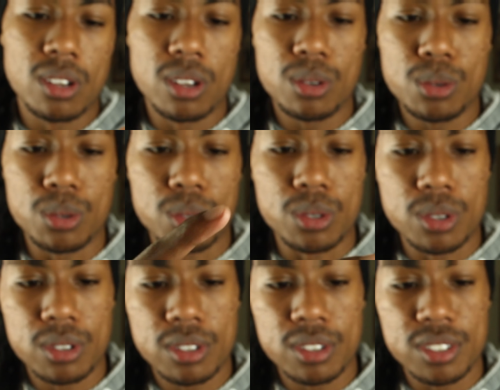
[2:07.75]
Ooh,
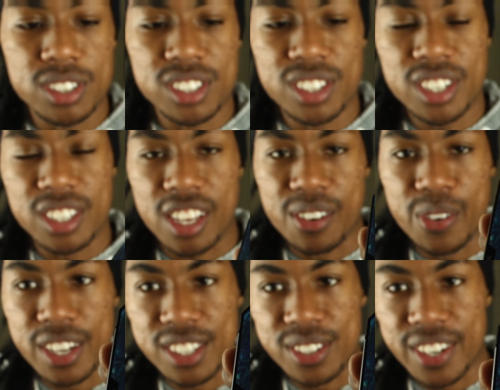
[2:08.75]
just look at that
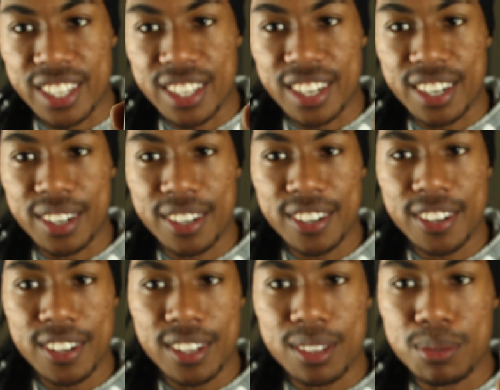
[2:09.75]
resin right there.
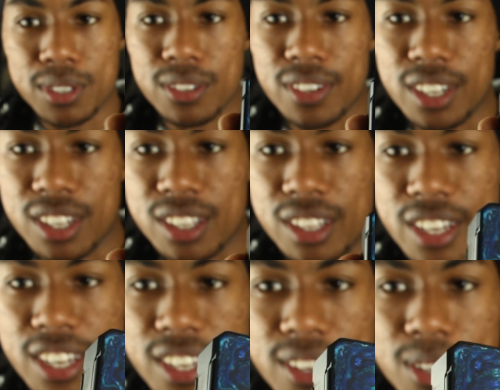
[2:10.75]
Let me see if I can get in the
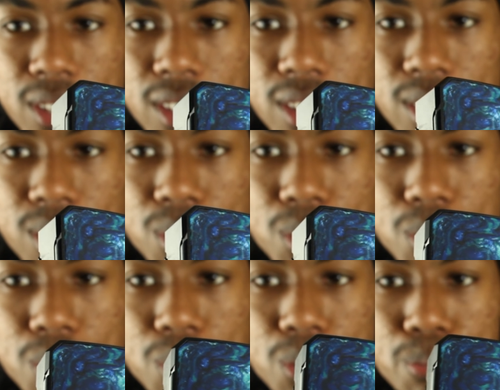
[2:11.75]
light.
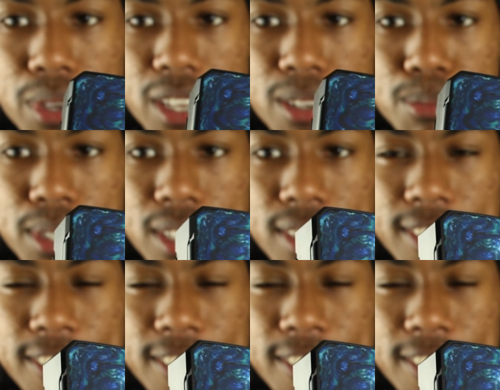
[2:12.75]
Ooh, baby.